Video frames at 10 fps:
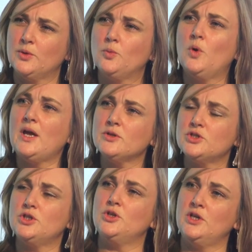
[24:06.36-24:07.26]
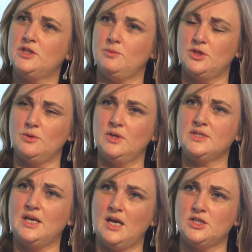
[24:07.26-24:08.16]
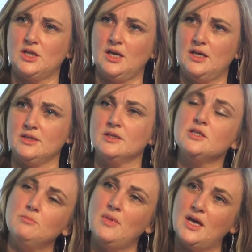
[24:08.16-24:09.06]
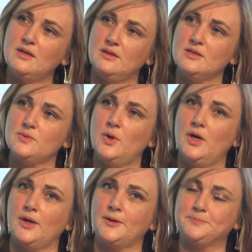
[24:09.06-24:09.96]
What else do you need to be doing as the educator to make this work?